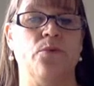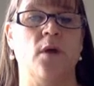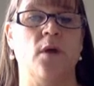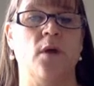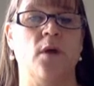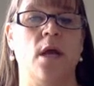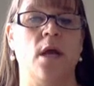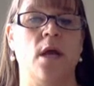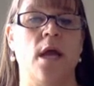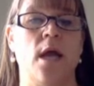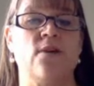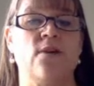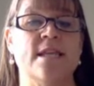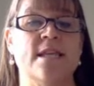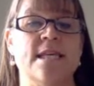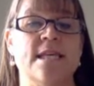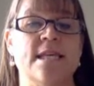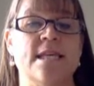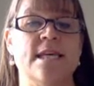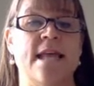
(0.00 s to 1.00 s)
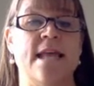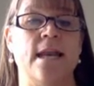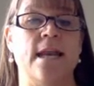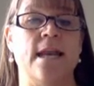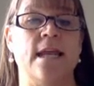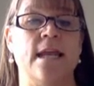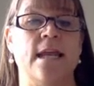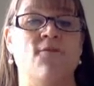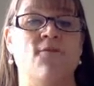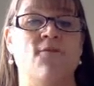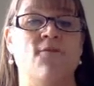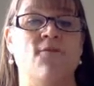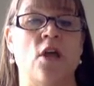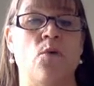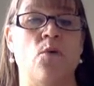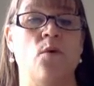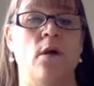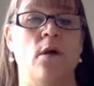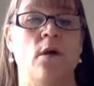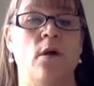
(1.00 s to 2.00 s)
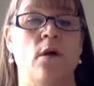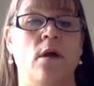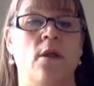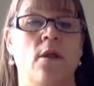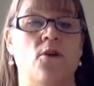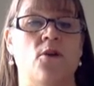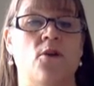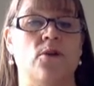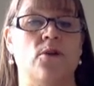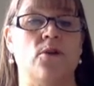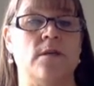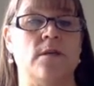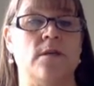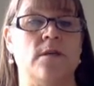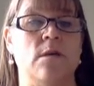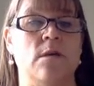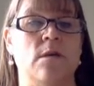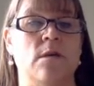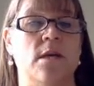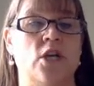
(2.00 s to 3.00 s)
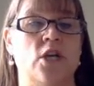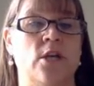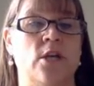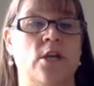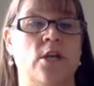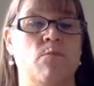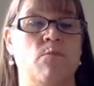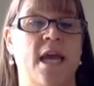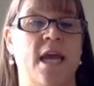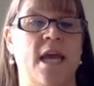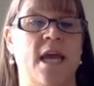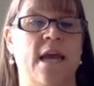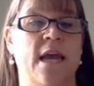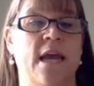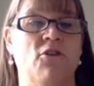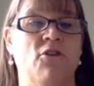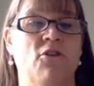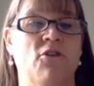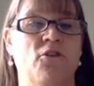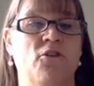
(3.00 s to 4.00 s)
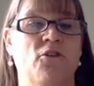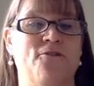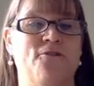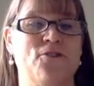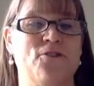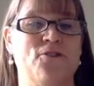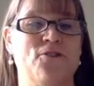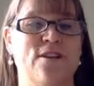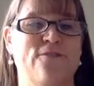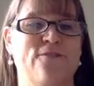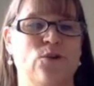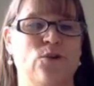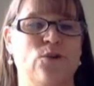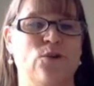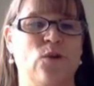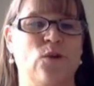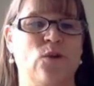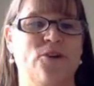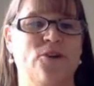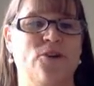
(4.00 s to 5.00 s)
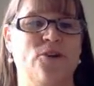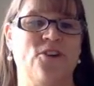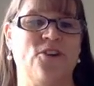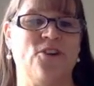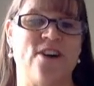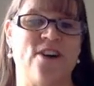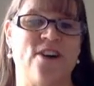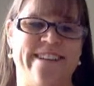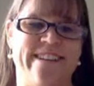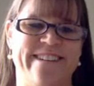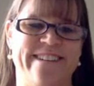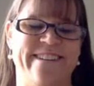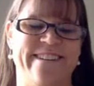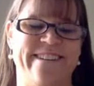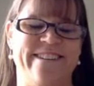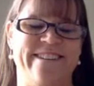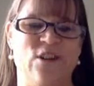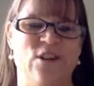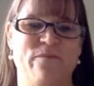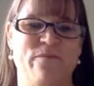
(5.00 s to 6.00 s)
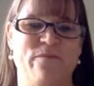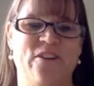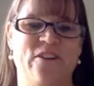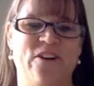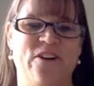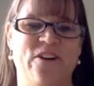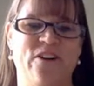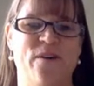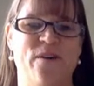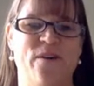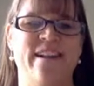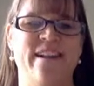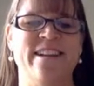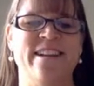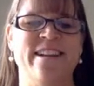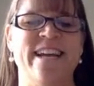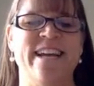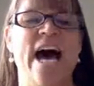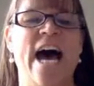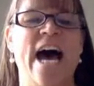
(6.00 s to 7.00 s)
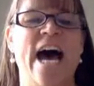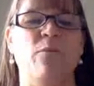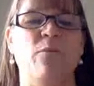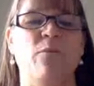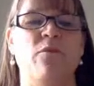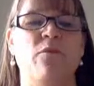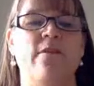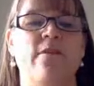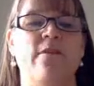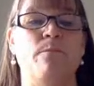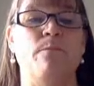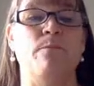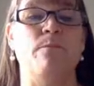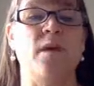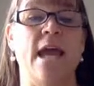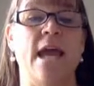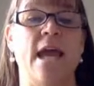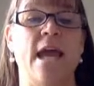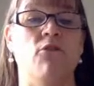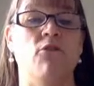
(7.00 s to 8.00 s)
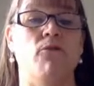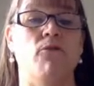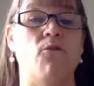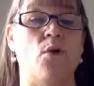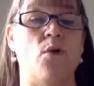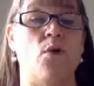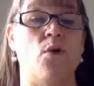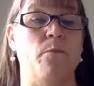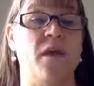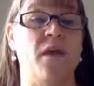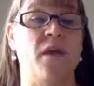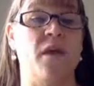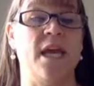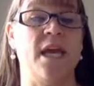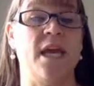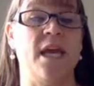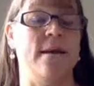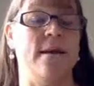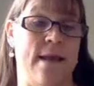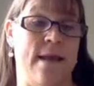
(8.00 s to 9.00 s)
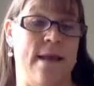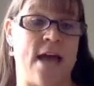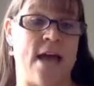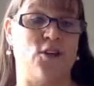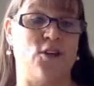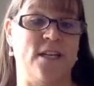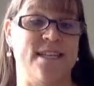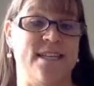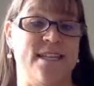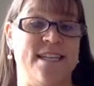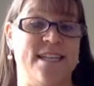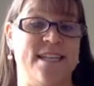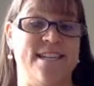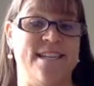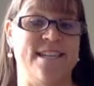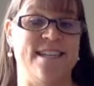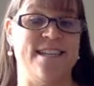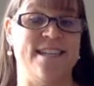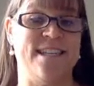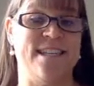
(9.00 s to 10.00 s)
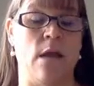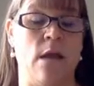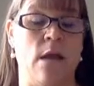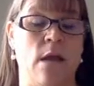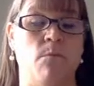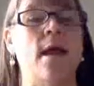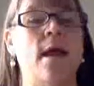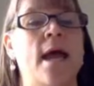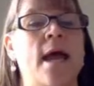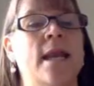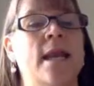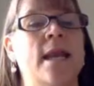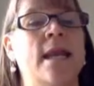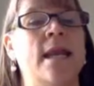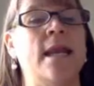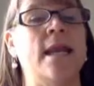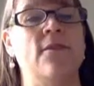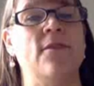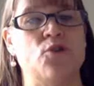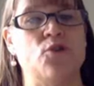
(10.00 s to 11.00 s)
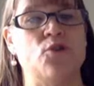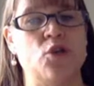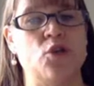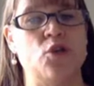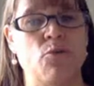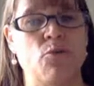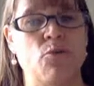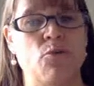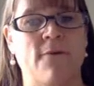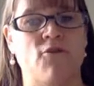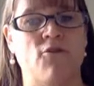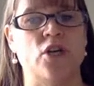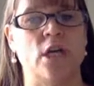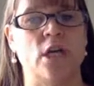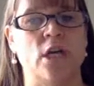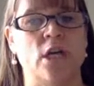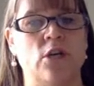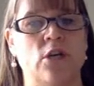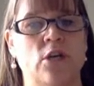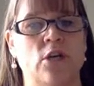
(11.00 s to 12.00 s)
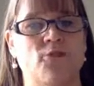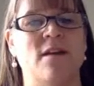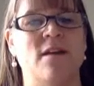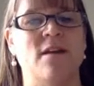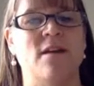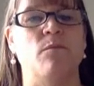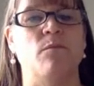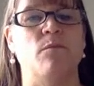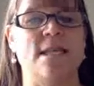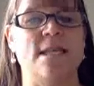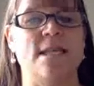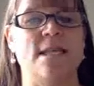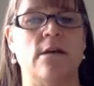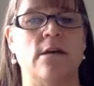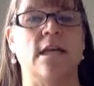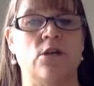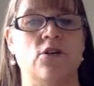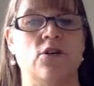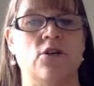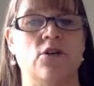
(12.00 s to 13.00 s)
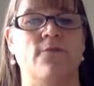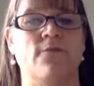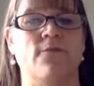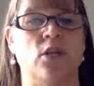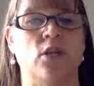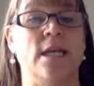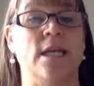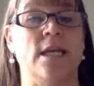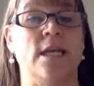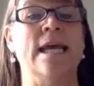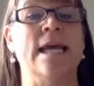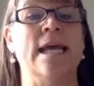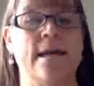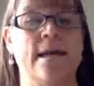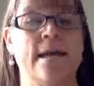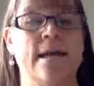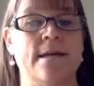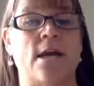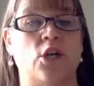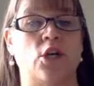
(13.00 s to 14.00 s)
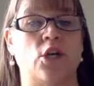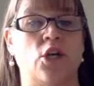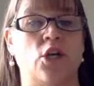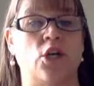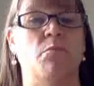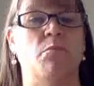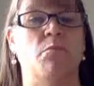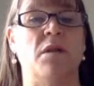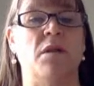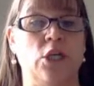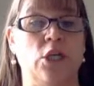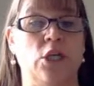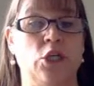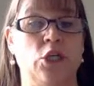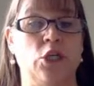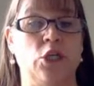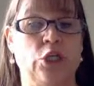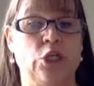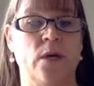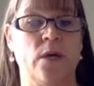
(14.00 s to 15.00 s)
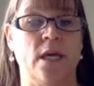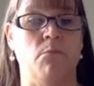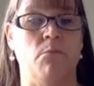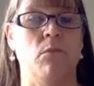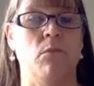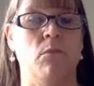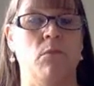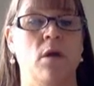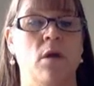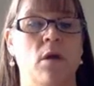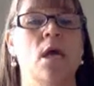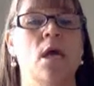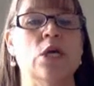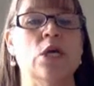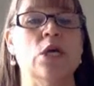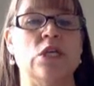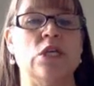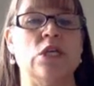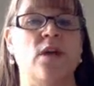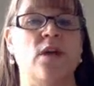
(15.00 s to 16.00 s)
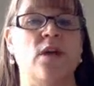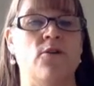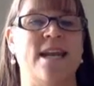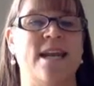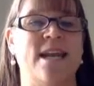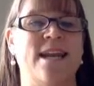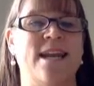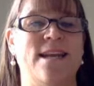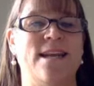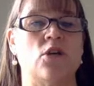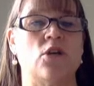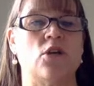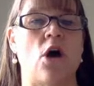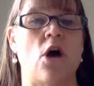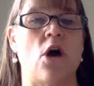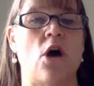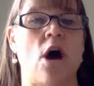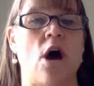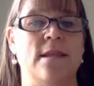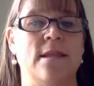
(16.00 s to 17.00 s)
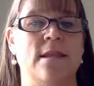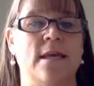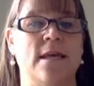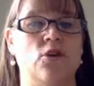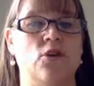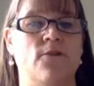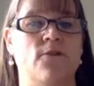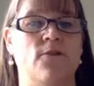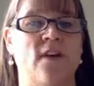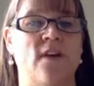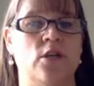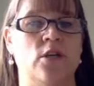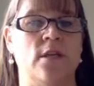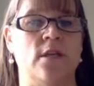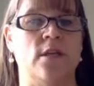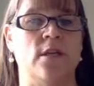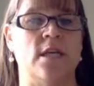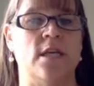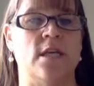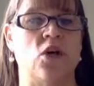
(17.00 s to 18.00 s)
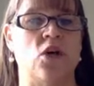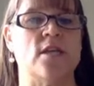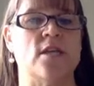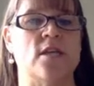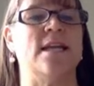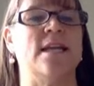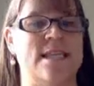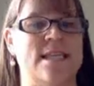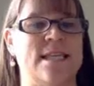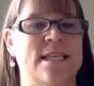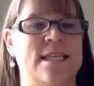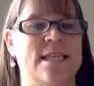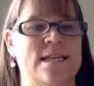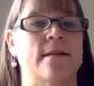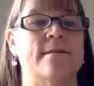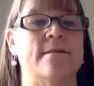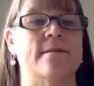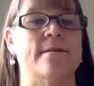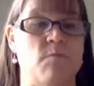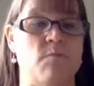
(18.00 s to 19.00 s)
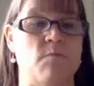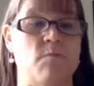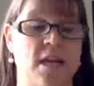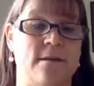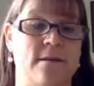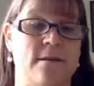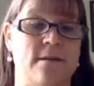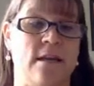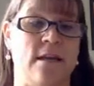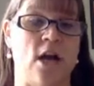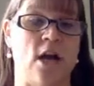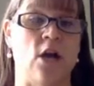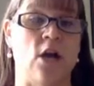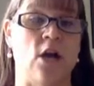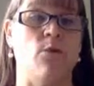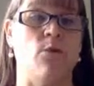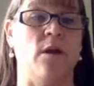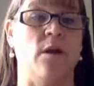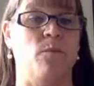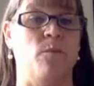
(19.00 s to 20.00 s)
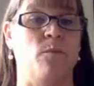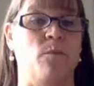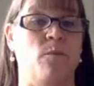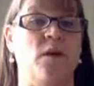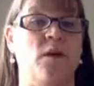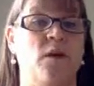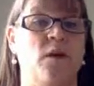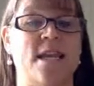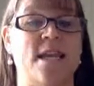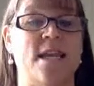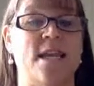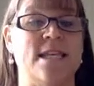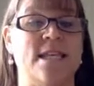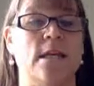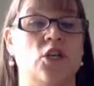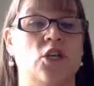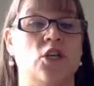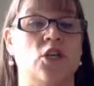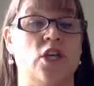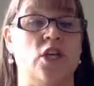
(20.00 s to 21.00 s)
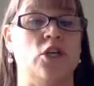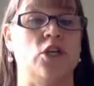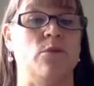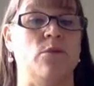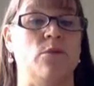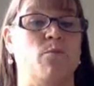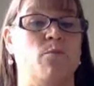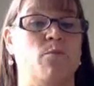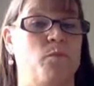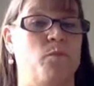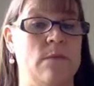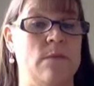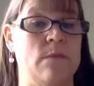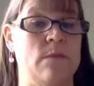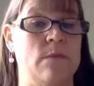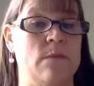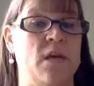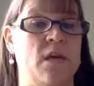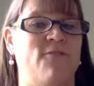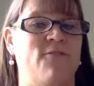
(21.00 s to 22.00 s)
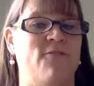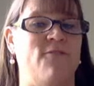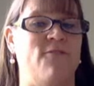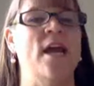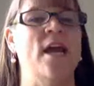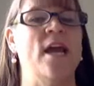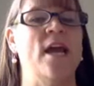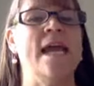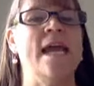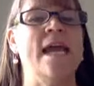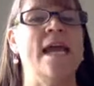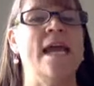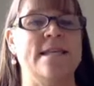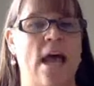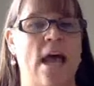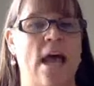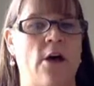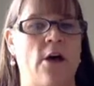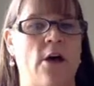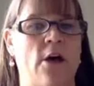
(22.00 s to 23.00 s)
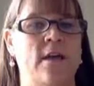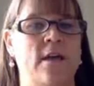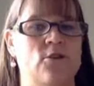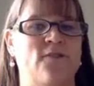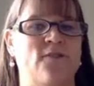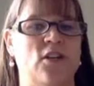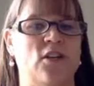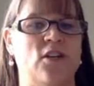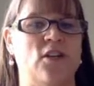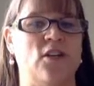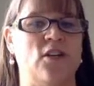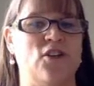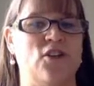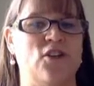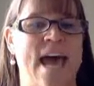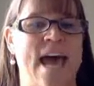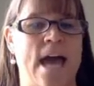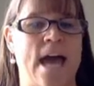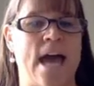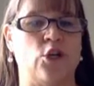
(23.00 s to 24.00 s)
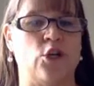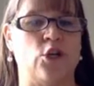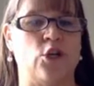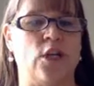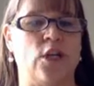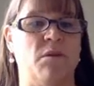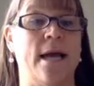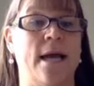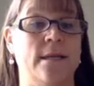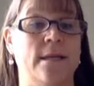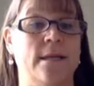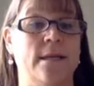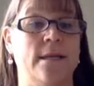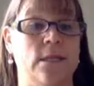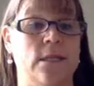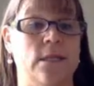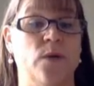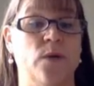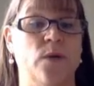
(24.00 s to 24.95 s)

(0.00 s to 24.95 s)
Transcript: You can see that even though there starts to be a change in behavior for the first individual here, and the graph doesn't show up very well, the behavior for Pete actually stays the same. And there's no behavior change for him until the intervention is actually applied to him. So we know that it is causing the intervention that's causing it. It's not something else in the environment, because we're not seeing a change in Pete's behavior until the intervention is actually applied to him.